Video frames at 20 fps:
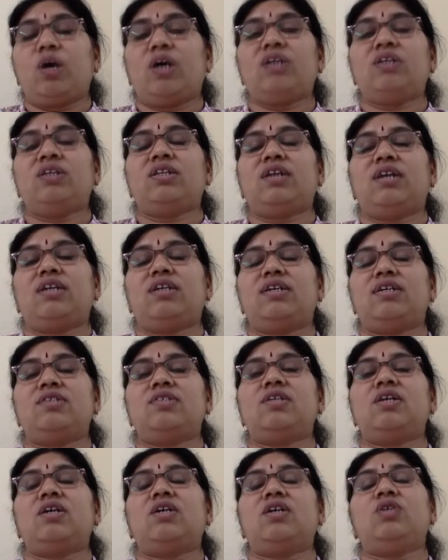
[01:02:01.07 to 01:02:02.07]
1, that
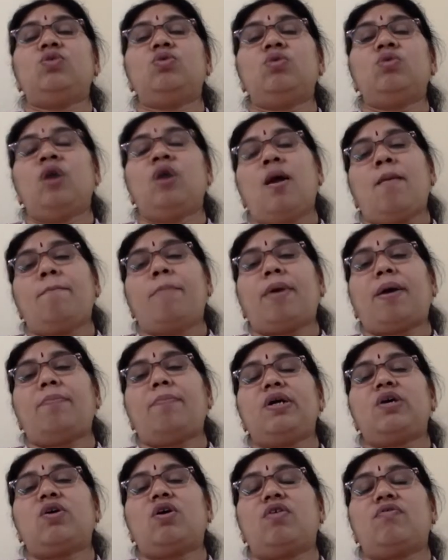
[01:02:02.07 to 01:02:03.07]
is
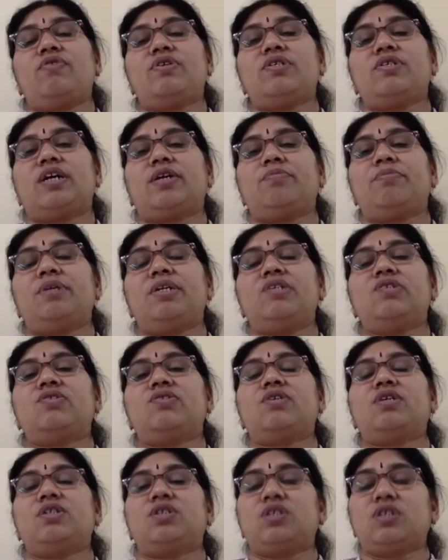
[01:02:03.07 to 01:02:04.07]
public office
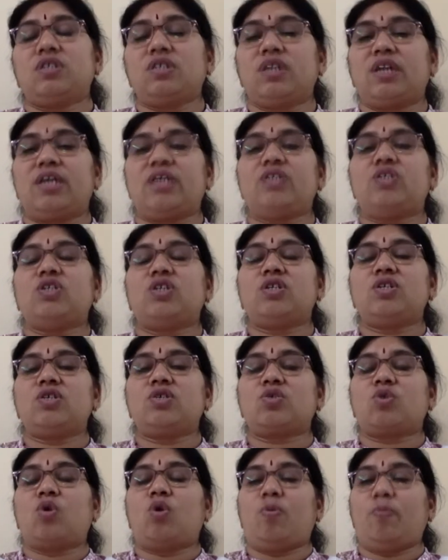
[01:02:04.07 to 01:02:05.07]
administration, nature,
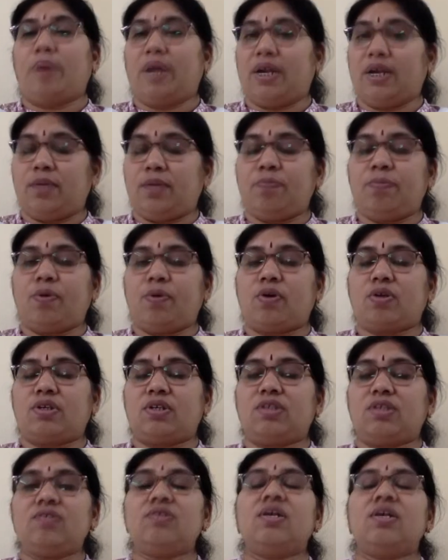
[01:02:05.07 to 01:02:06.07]
scope and
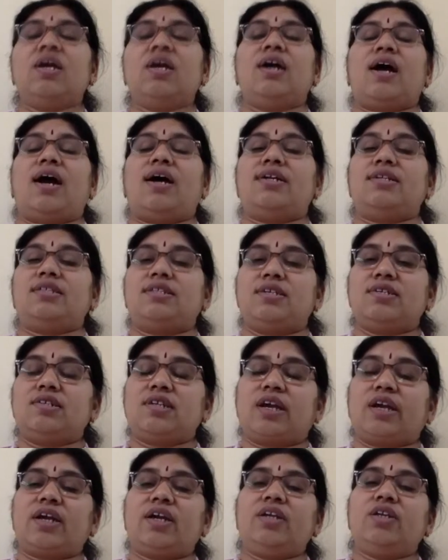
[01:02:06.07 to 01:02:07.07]
importance. And the
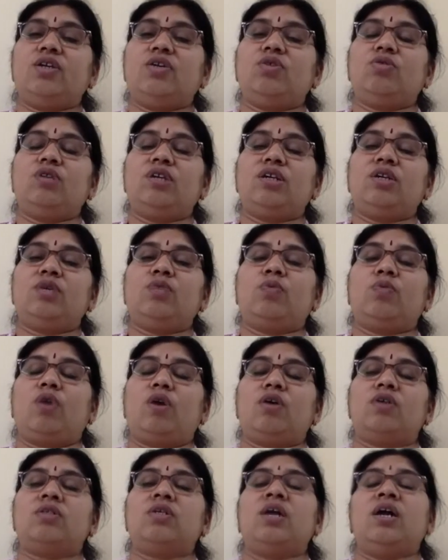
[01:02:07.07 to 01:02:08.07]
second unit
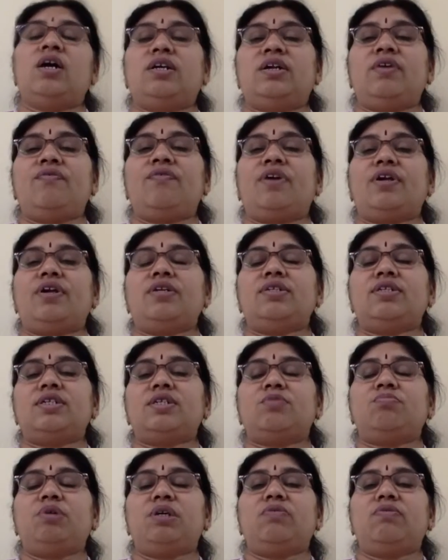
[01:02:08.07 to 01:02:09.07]
was
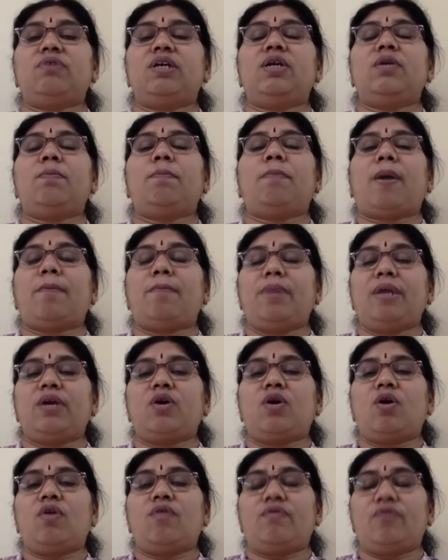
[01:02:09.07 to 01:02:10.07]
differences between
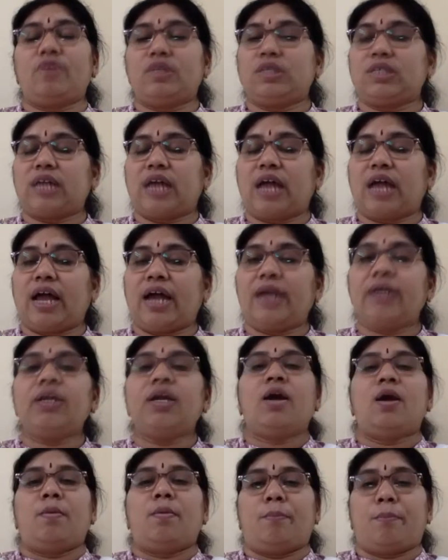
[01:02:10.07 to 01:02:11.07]
public office and
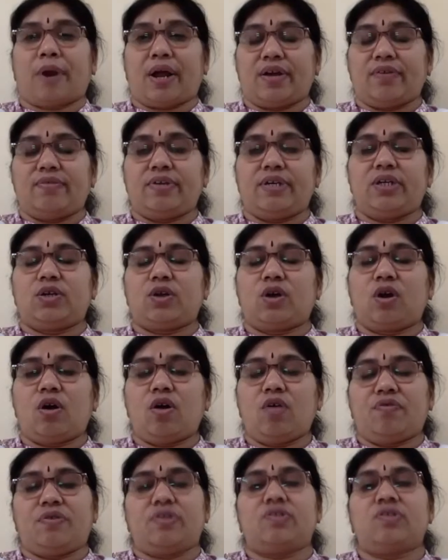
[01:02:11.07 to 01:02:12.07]
private
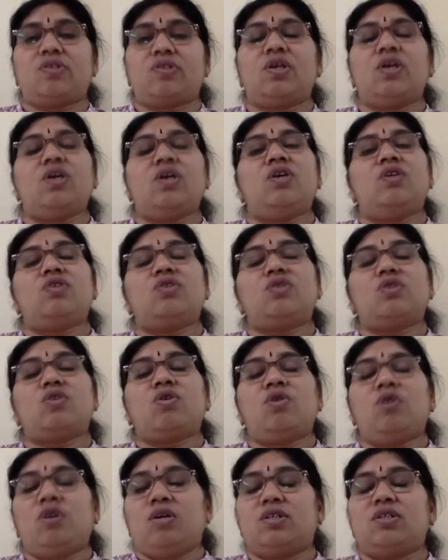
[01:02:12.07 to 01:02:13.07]
office.
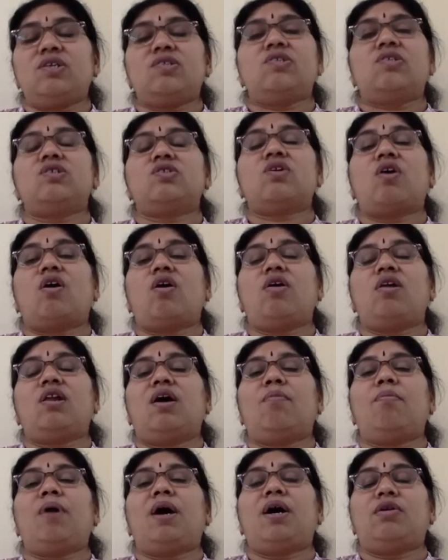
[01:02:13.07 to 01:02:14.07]
So this is all
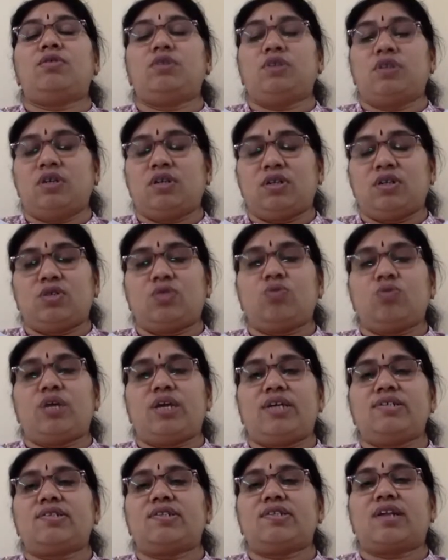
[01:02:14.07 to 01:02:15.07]
about
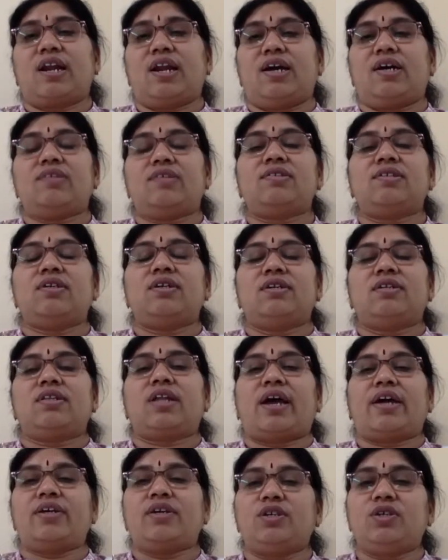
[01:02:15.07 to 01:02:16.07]
today's class.
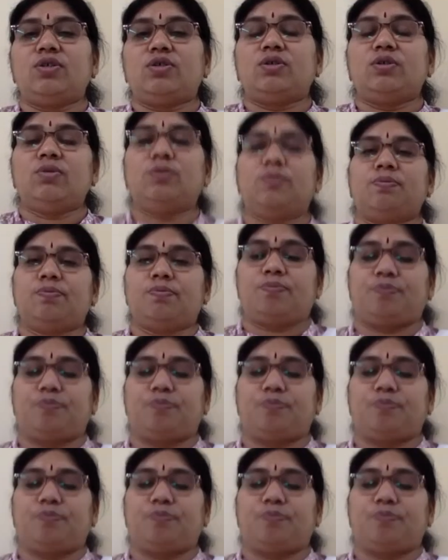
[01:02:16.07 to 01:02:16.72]
Thank you.